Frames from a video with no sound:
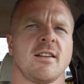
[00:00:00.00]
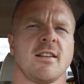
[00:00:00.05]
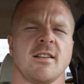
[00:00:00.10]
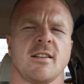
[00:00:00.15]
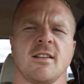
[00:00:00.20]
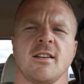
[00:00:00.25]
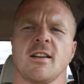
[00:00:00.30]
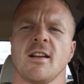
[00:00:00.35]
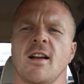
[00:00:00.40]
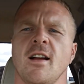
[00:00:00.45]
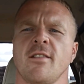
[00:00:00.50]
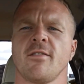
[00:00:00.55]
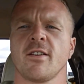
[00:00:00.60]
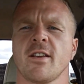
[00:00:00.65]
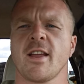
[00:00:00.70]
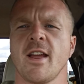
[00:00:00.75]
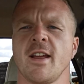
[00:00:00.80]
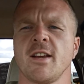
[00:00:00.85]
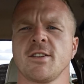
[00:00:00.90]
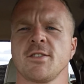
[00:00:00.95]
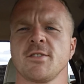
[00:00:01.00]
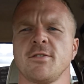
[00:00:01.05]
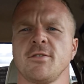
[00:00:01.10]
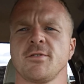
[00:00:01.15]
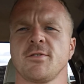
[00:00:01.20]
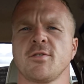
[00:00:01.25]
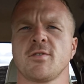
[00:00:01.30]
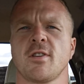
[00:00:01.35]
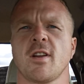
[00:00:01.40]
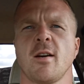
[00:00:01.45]
like I have
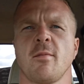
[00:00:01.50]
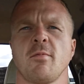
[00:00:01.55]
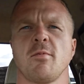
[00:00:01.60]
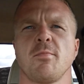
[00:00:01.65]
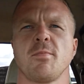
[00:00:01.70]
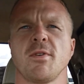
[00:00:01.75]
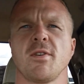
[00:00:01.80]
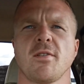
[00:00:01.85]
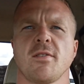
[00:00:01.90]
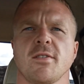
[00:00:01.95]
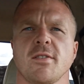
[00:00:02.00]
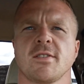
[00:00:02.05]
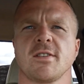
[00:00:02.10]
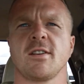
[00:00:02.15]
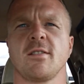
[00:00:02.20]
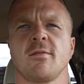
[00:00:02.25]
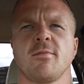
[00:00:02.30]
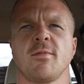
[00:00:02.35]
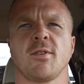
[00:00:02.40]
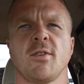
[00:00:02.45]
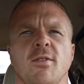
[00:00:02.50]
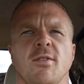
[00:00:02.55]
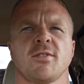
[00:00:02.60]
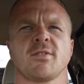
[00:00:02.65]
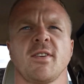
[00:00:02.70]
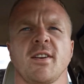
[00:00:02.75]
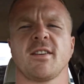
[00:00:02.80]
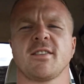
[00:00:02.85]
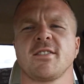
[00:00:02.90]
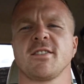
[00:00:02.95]
occasional couple beers or something.
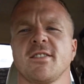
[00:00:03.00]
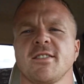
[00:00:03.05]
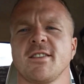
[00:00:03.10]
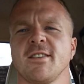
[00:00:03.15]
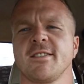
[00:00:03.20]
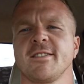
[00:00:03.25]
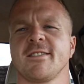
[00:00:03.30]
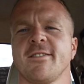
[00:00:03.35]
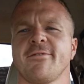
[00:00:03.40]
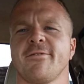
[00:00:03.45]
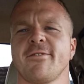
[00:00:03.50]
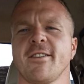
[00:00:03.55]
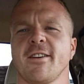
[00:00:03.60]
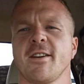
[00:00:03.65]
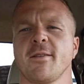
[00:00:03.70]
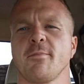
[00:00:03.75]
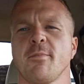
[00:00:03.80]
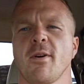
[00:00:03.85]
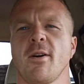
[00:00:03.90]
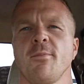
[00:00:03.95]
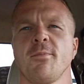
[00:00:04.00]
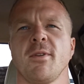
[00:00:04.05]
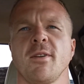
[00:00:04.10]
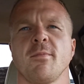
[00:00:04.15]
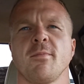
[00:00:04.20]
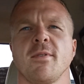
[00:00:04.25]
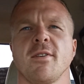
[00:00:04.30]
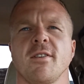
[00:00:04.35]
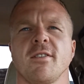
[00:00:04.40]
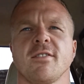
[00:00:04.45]
It's like just because the freaking
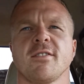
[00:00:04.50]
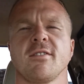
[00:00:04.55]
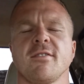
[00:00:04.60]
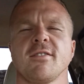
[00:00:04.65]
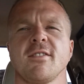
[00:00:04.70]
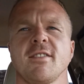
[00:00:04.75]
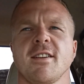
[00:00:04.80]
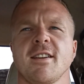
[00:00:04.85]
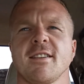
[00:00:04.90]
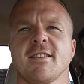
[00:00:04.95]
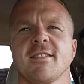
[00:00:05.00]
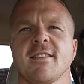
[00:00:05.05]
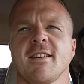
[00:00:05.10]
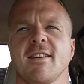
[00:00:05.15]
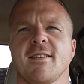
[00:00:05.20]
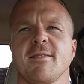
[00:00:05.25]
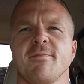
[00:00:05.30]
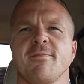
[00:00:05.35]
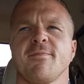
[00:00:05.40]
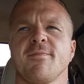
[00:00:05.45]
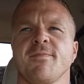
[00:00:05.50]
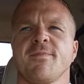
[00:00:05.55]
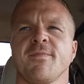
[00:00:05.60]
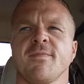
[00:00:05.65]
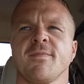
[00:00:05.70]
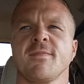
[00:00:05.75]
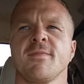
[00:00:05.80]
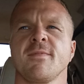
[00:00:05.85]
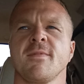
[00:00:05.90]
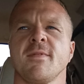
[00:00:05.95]
pumpkin beers, that was the last time
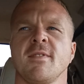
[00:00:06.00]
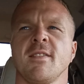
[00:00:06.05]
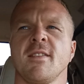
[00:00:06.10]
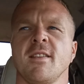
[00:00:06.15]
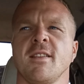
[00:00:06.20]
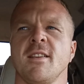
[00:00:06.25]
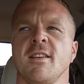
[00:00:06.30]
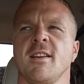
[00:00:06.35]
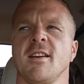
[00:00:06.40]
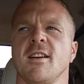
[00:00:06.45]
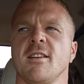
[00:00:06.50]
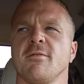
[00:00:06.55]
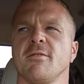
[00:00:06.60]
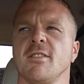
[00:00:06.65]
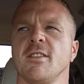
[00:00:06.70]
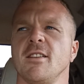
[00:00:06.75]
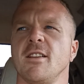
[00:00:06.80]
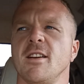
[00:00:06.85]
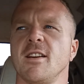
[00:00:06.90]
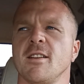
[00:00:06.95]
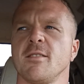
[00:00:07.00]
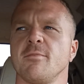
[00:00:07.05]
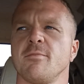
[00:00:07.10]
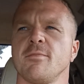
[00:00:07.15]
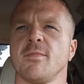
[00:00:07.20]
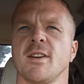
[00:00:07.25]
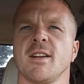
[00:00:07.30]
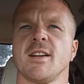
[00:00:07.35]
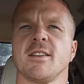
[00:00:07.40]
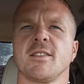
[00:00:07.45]
I really like
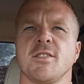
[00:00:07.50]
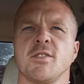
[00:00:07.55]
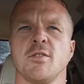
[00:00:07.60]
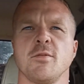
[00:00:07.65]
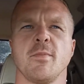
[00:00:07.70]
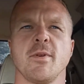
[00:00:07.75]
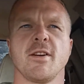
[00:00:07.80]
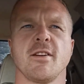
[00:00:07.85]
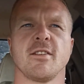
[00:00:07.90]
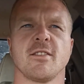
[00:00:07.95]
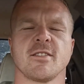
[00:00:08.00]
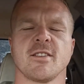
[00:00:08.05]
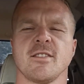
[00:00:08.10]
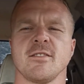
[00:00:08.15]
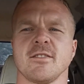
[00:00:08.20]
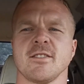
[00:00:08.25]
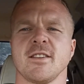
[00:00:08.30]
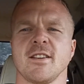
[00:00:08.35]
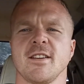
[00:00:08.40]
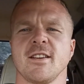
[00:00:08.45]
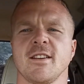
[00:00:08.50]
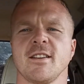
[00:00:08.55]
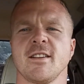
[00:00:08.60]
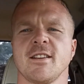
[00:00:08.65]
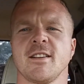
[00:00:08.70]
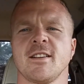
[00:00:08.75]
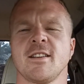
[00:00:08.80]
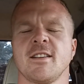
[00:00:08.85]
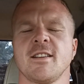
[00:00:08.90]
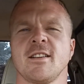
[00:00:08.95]
them. But I had 2 beers and that was it.
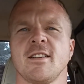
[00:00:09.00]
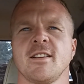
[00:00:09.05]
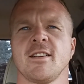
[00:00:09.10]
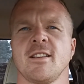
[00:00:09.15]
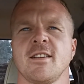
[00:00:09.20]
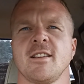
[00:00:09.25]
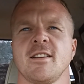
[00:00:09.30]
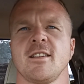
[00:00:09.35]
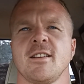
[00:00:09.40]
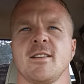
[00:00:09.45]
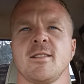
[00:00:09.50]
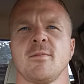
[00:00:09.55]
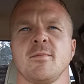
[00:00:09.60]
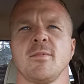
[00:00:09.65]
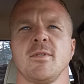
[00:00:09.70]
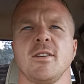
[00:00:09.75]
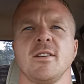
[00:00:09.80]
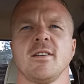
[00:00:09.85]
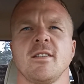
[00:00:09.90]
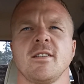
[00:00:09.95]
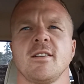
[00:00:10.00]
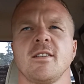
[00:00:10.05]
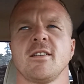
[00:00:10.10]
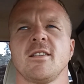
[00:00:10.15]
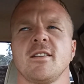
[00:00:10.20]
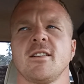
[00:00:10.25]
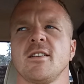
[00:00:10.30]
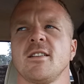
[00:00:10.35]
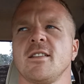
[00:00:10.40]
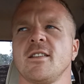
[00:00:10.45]
But
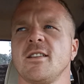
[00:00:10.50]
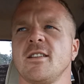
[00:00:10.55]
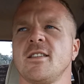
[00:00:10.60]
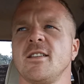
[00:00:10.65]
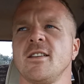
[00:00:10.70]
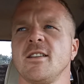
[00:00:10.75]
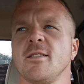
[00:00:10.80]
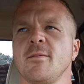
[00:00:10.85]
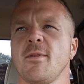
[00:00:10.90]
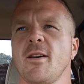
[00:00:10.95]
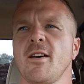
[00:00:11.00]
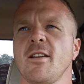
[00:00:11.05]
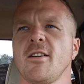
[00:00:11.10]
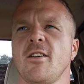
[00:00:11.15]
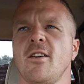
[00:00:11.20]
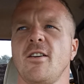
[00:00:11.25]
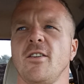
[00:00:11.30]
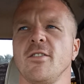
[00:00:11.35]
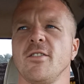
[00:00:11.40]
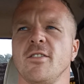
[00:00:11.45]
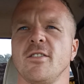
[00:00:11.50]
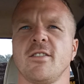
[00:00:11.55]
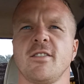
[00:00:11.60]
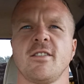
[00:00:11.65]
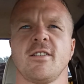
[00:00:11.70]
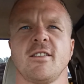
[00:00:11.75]
I think about all the